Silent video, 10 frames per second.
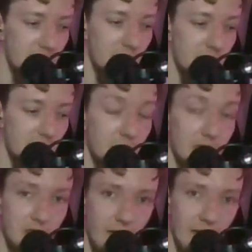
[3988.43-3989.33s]

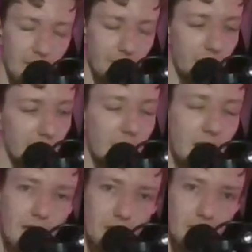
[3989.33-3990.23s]
decrease crime. You
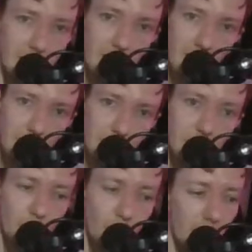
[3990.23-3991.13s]
click on the link and you read
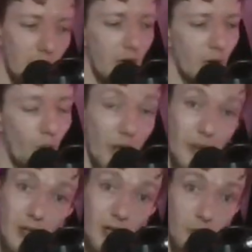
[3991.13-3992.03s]
through it. What
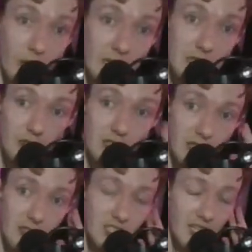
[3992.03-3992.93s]
the comprehensive
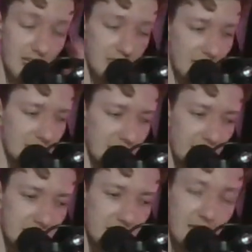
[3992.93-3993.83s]
research says is
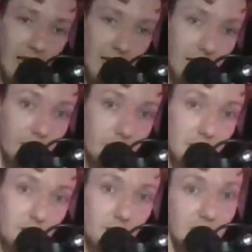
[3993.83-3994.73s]
that increased
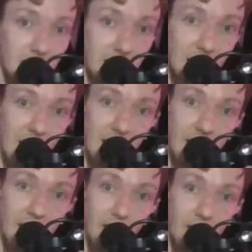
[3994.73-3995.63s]
policing in an
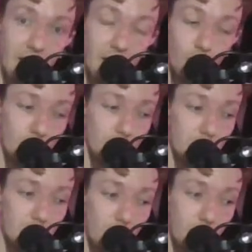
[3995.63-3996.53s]
area
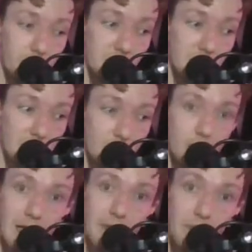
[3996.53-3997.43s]
stops the
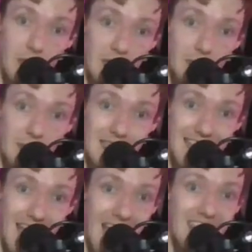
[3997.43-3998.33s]
crime being committed
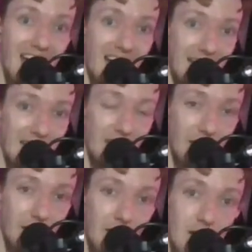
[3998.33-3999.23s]
in that
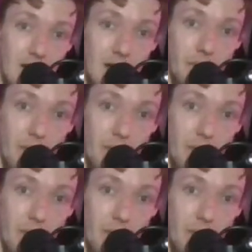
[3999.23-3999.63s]
area, but the